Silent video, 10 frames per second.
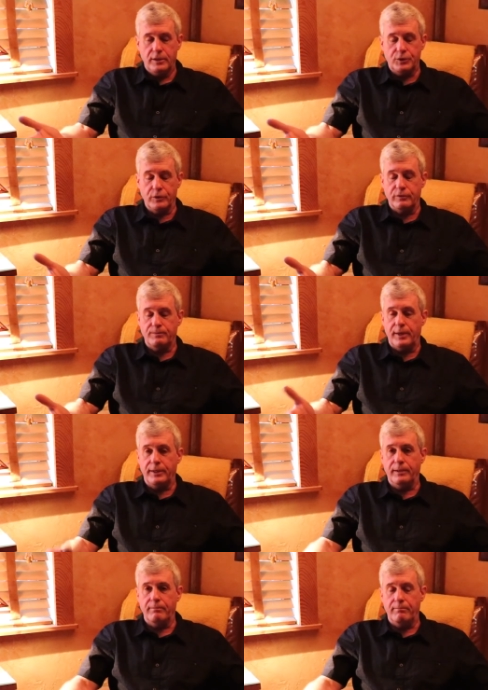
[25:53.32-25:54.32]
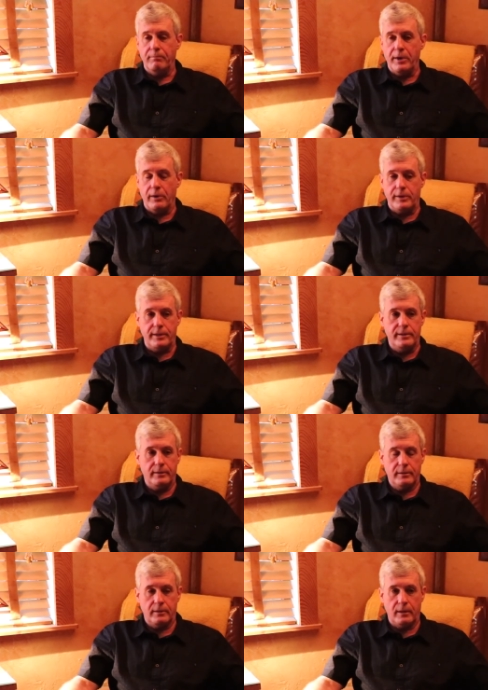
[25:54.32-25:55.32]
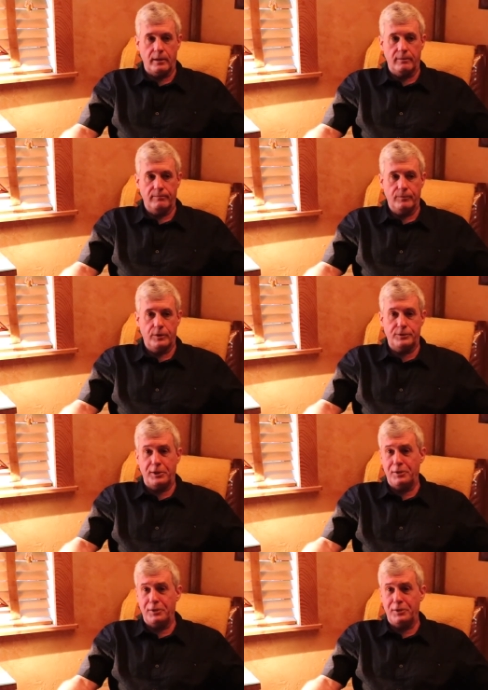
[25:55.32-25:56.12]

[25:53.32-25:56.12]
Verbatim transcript: servicemen to get married because uh,